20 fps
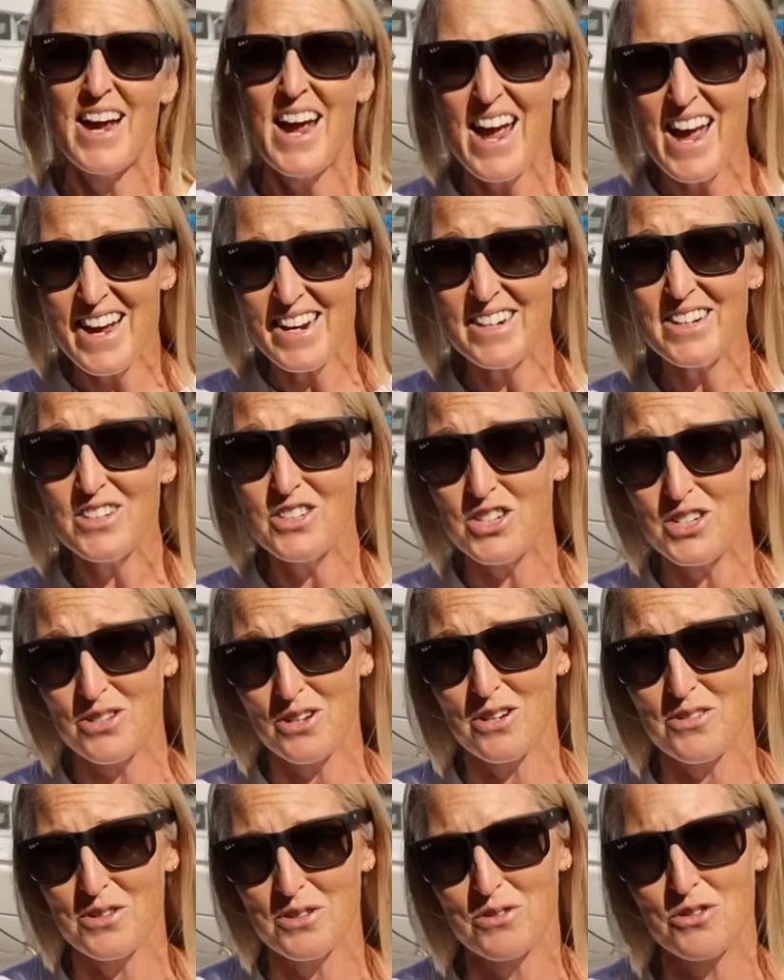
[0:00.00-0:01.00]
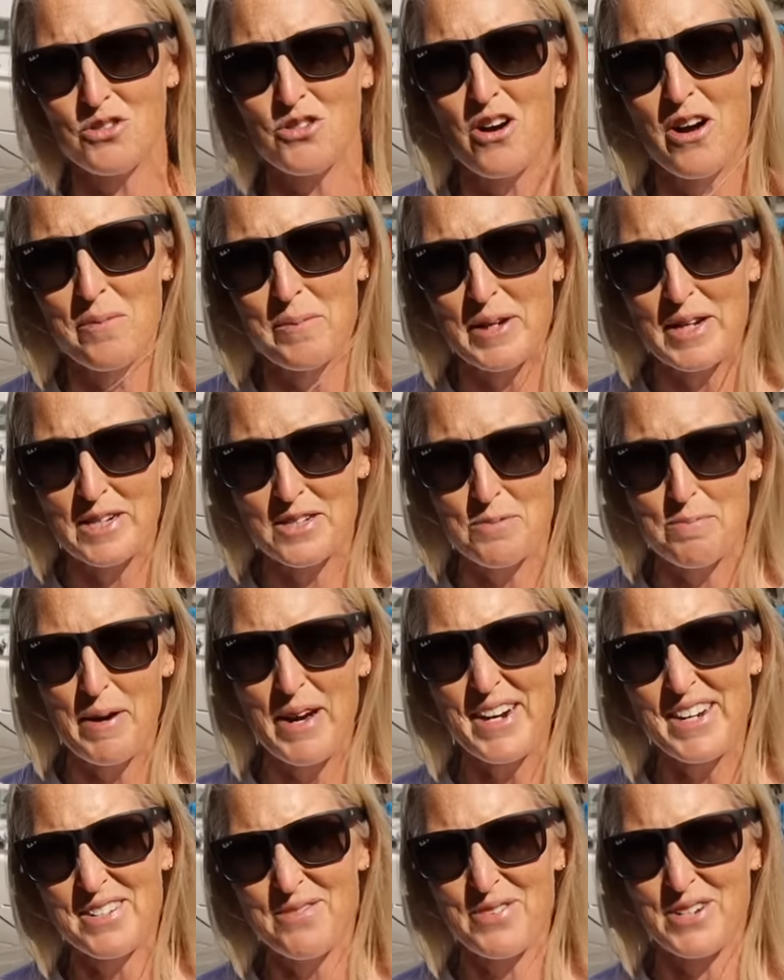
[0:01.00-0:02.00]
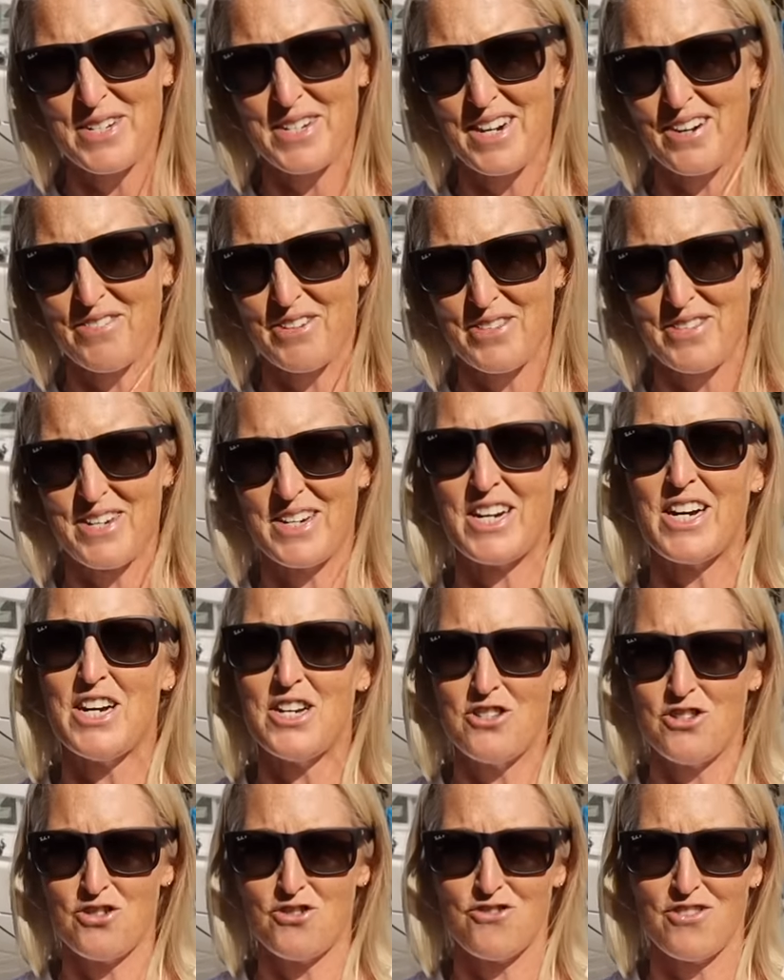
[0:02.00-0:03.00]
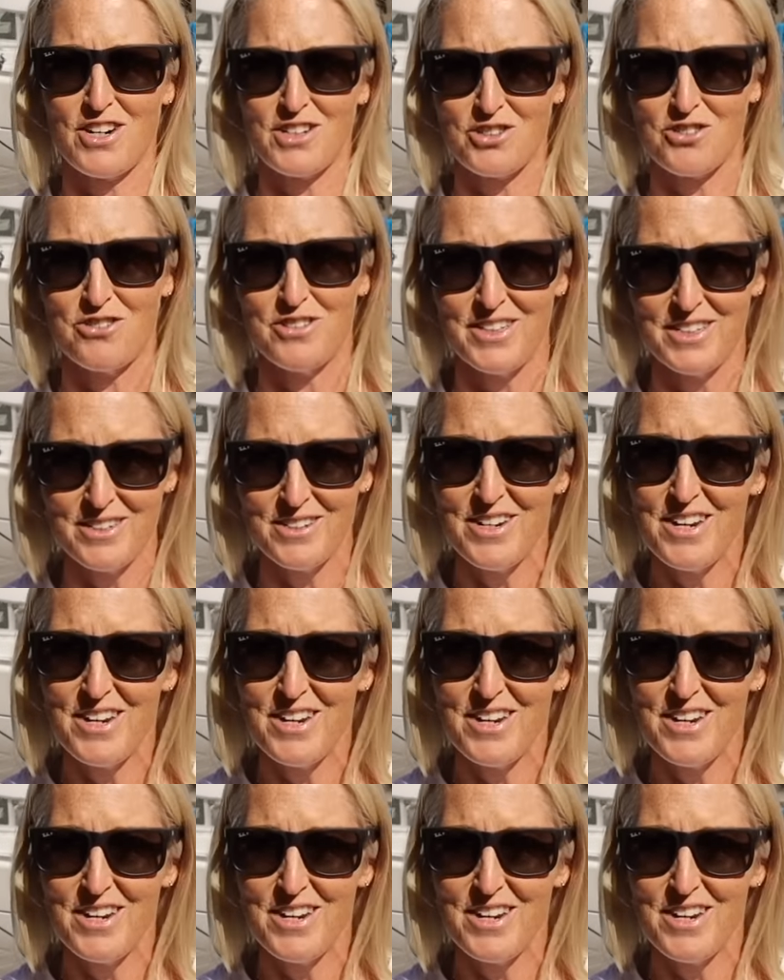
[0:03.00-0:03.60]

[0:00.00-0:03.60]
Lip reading: And she's also strong because Ben has fixed everything structurally.